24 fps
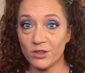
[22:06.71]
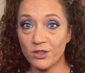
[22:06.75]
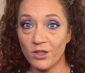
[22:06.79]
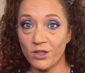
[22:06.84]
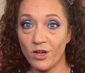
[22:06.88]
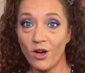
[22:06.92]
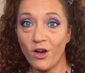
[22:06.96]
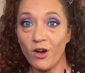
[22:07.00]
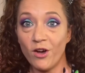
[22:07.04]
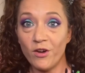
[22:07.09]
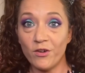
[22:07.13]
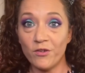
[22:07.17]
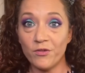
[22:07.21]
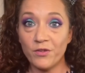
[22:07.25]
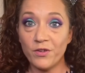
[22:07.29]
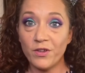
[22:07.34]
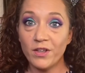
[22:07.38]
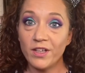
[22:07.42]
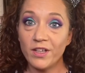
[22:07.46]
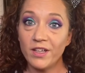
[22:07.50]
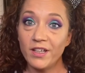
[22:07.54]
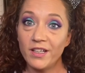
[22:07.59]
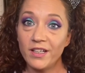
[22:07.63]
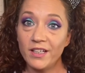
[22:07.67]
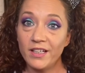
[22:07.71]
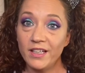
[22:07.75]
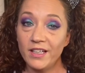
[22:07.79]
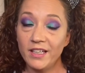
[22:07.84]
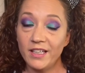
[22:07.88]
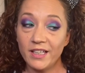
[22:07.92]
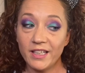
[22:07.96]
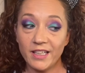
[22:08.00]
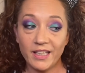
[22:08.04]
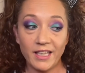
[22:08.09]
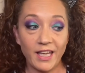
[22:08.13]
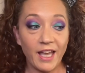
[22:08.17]
of
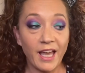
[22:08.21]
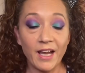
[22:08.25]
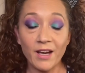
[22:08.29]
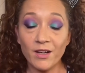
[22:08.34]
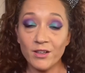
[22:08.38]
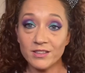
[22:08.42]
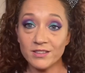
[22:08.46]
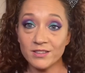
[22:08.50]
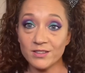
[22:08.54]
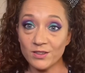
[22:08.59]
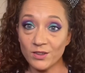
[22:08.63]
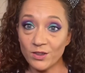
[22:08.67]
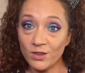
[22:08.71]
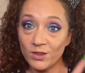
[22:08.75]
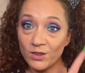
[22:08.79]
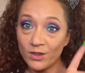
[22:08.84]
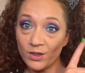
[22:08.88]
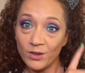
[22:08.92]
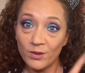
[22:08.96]
Karen's look